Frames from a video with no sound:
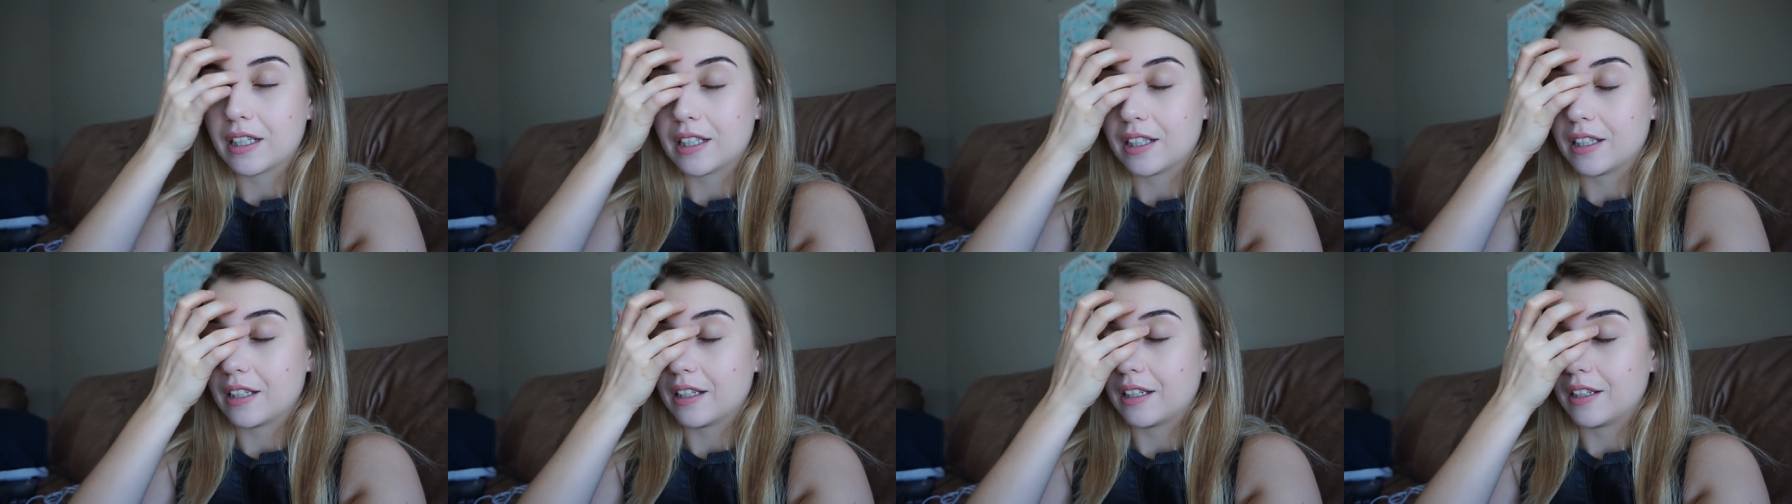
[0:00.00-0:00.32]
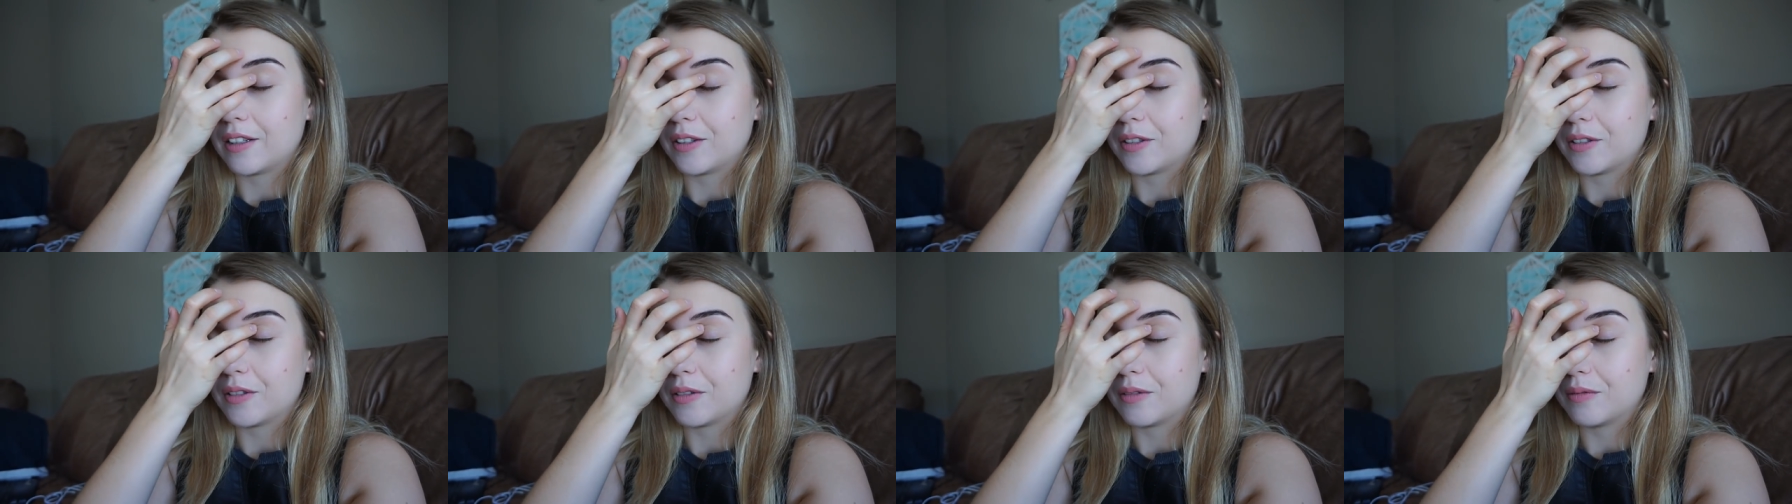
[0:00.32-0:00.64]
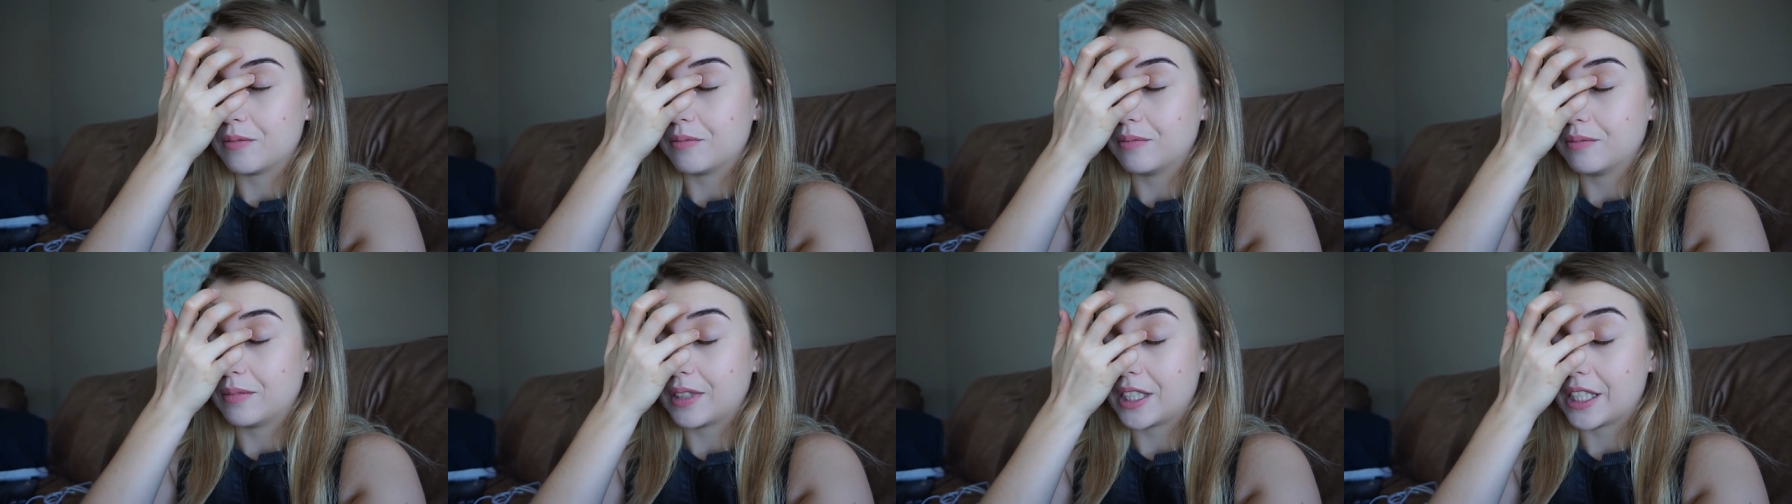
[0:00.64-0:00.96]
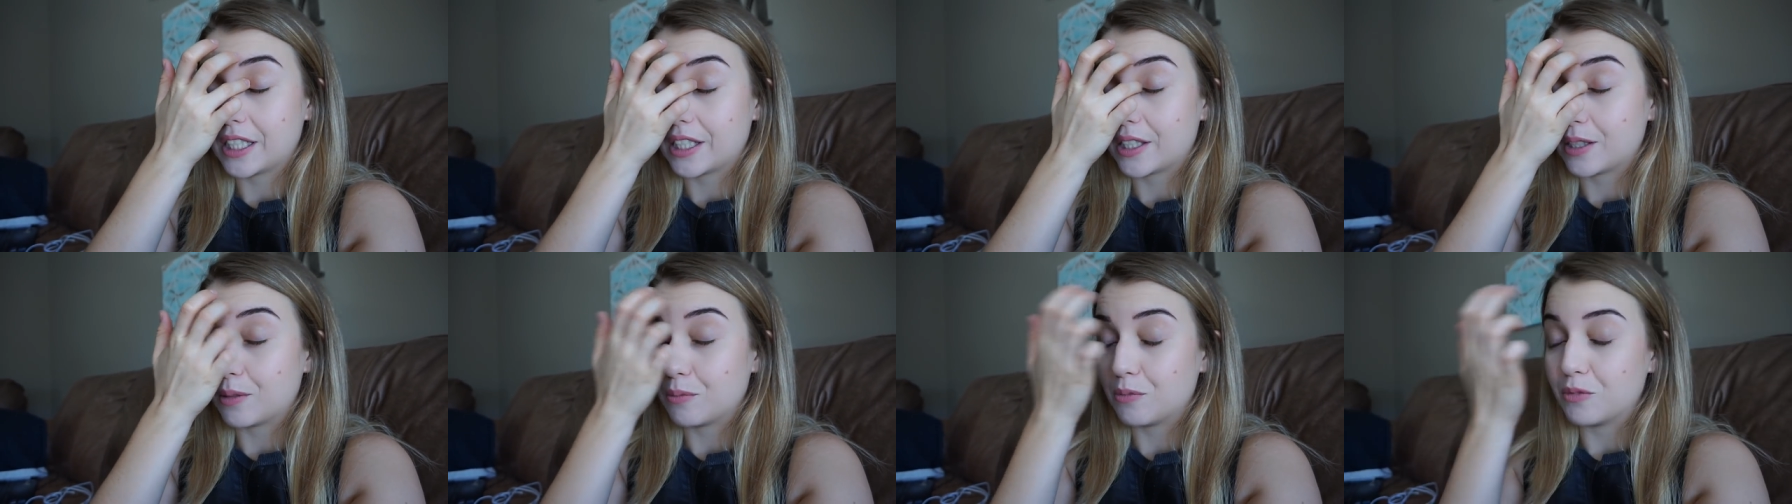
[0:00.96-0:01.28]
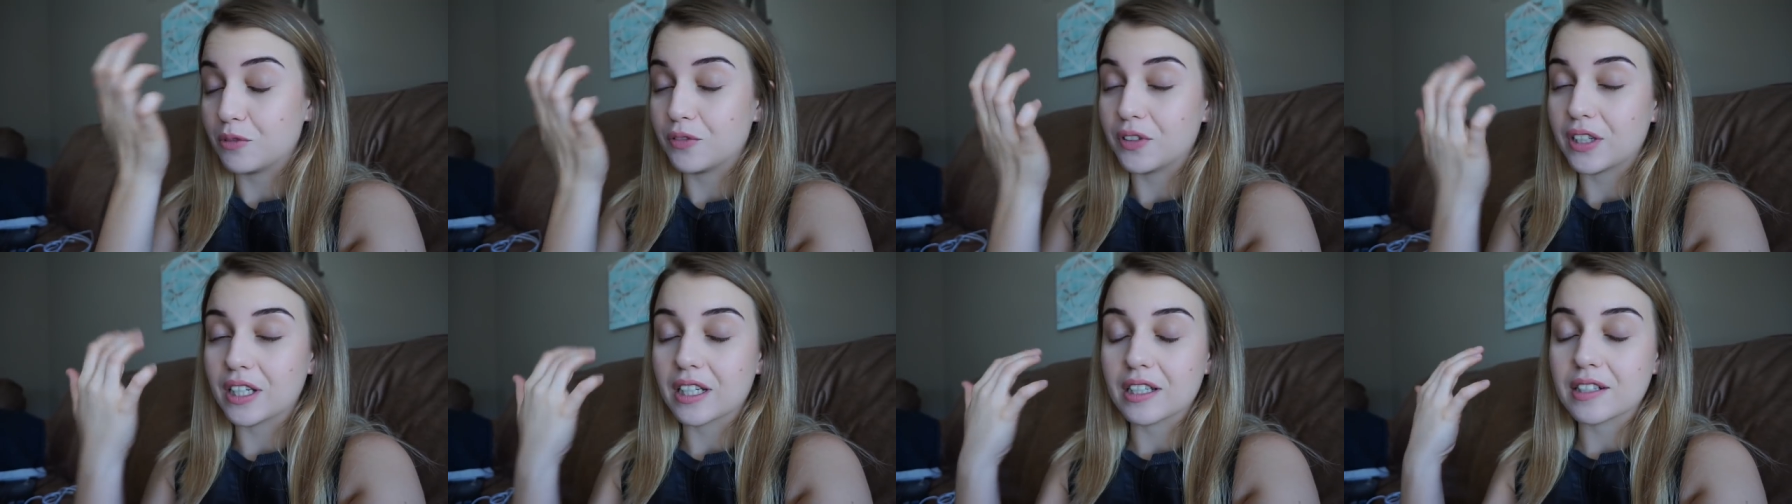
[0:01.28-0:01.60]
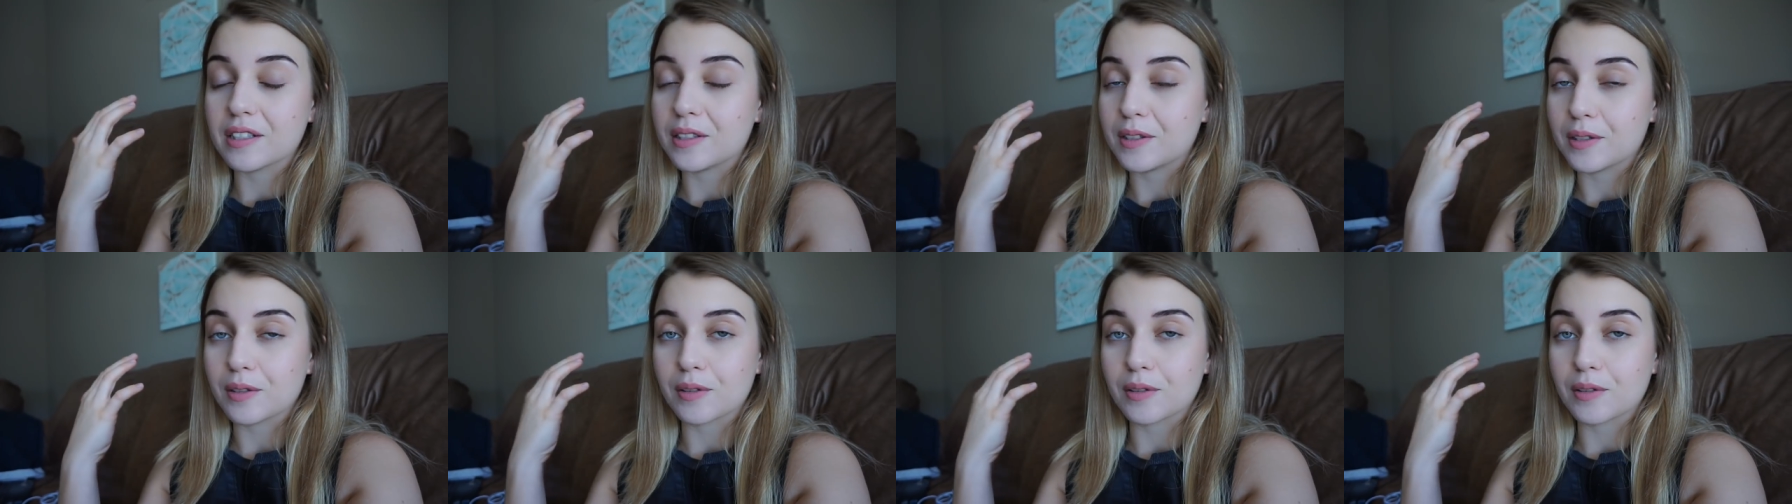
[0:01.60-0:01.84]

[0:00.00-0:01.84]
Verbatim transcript: I, I know just moving is